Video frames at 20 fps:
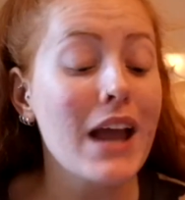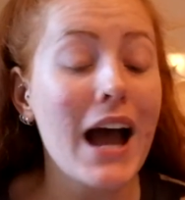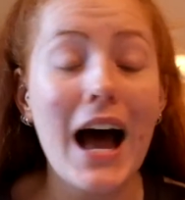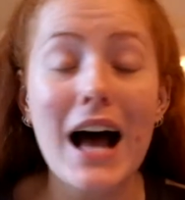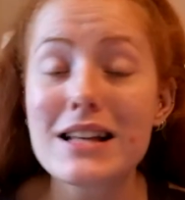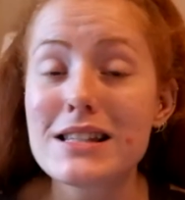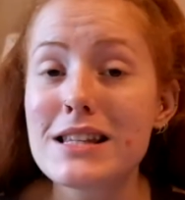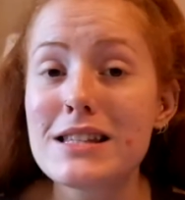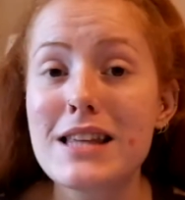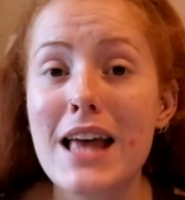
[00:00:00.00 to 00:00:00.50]

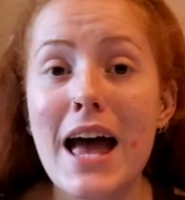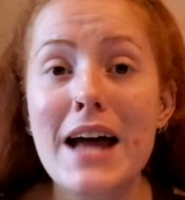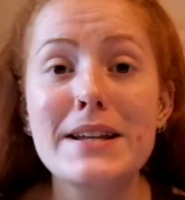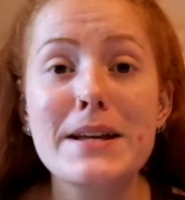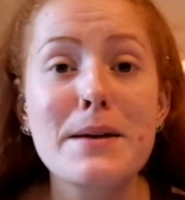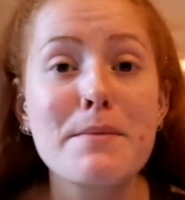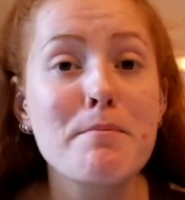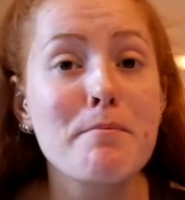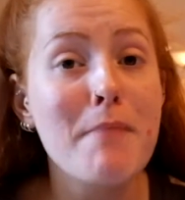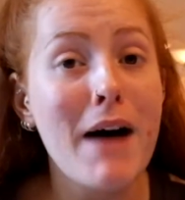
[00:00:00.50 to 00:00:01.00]
As I said,
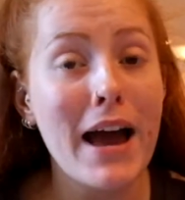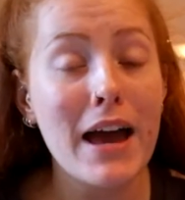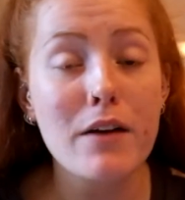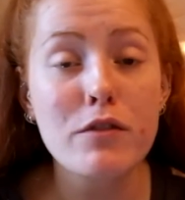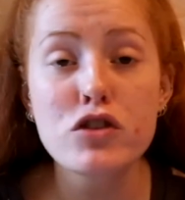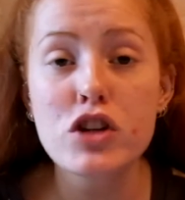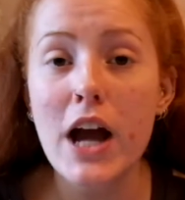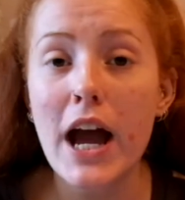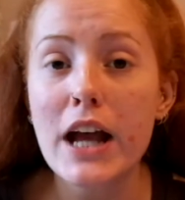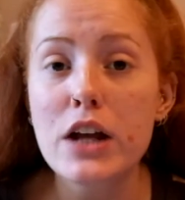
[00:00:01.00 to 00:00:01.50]
it may
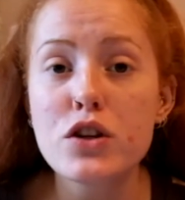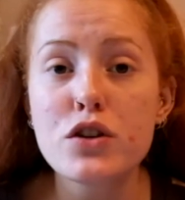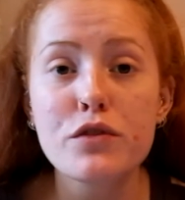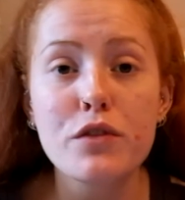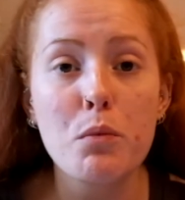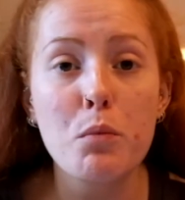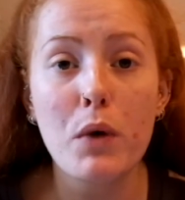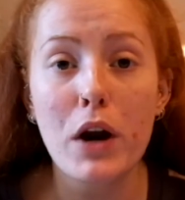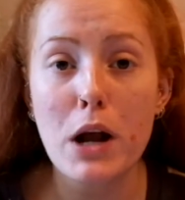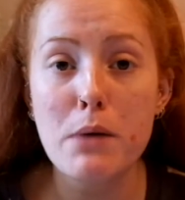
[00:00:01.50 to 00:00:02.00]
have changed
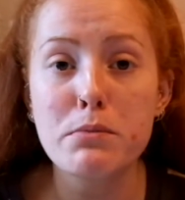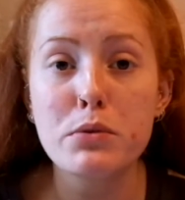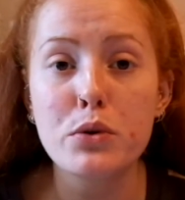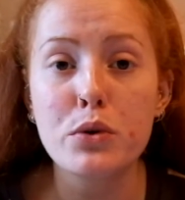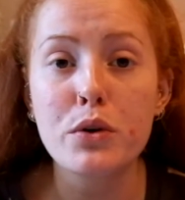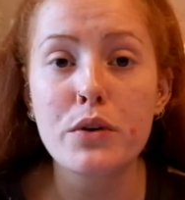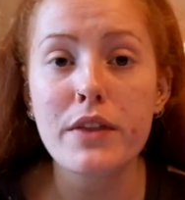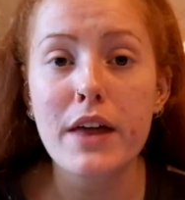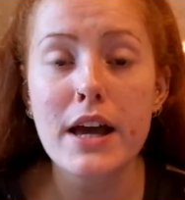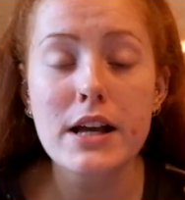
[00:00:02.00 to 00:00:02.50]
from when I
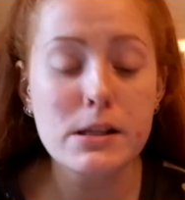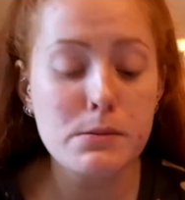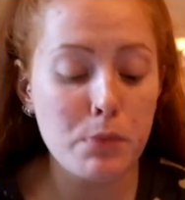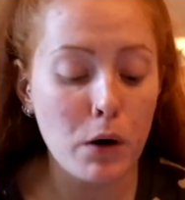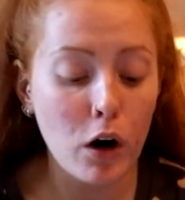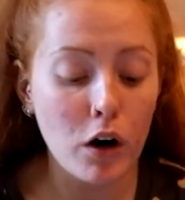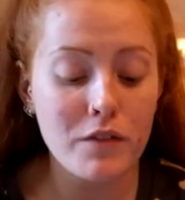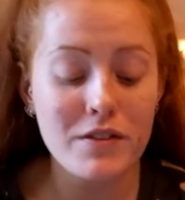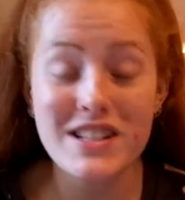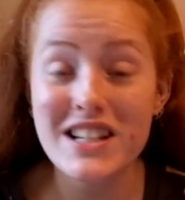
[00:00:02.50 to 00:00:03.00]
bought this,
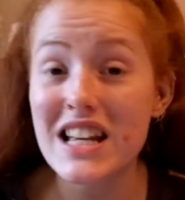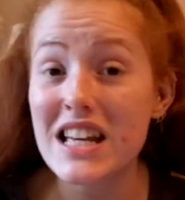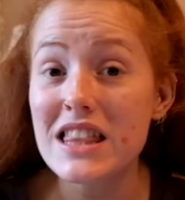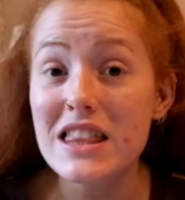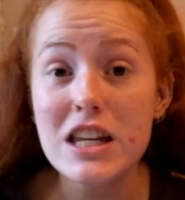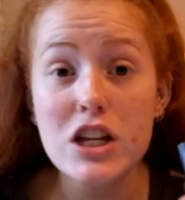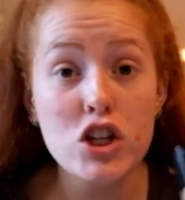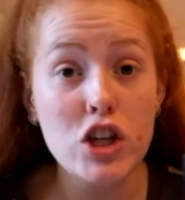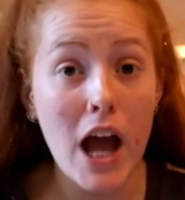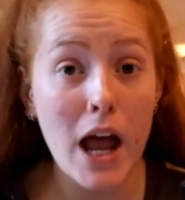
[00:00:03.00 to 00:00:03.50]
but obviously
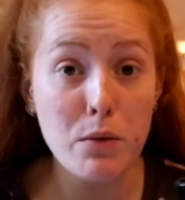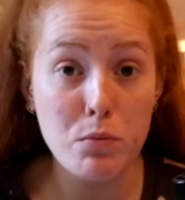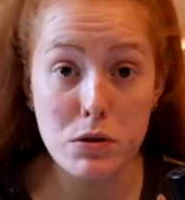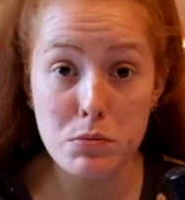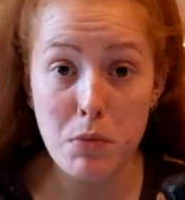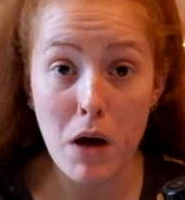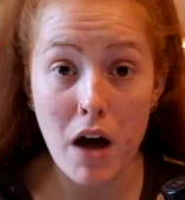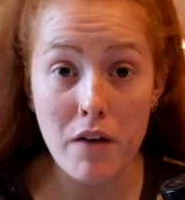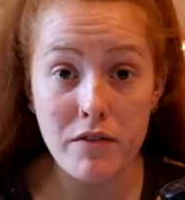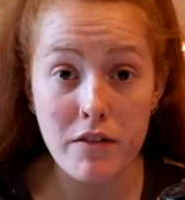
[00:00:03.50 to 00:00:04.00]
this shade was
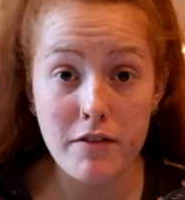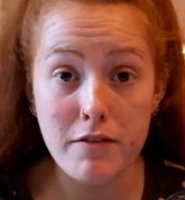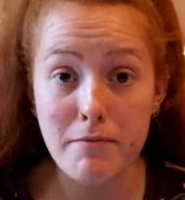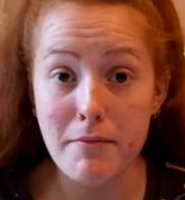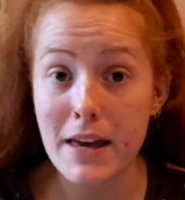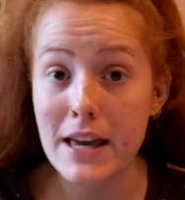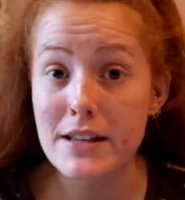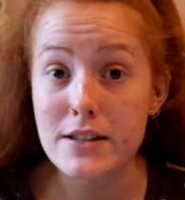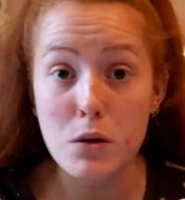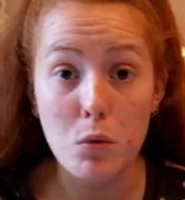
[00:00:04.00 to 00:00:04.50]
perfect for
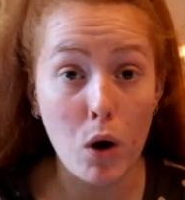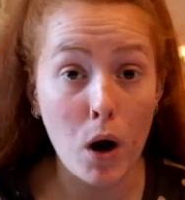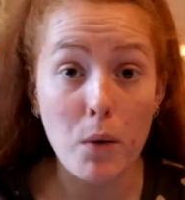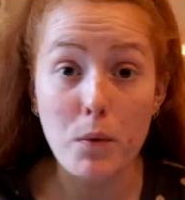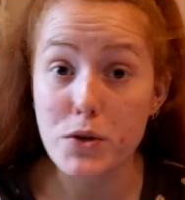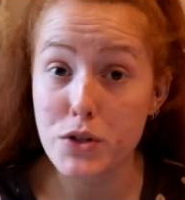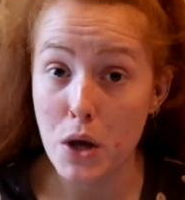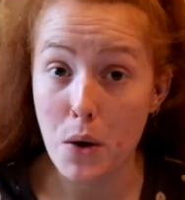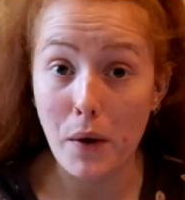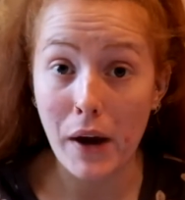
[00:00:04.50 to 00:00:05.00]
me, so I
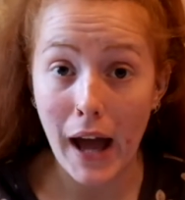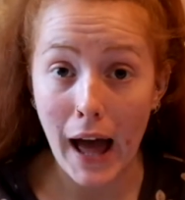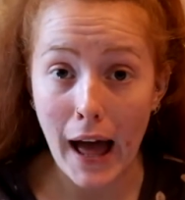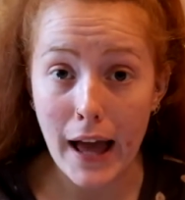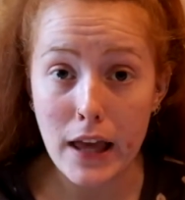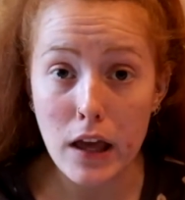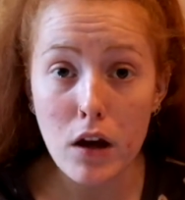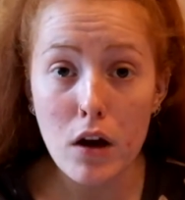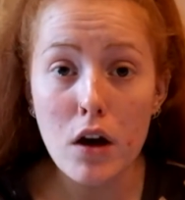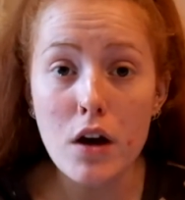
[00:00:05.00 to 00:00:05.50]
was okay.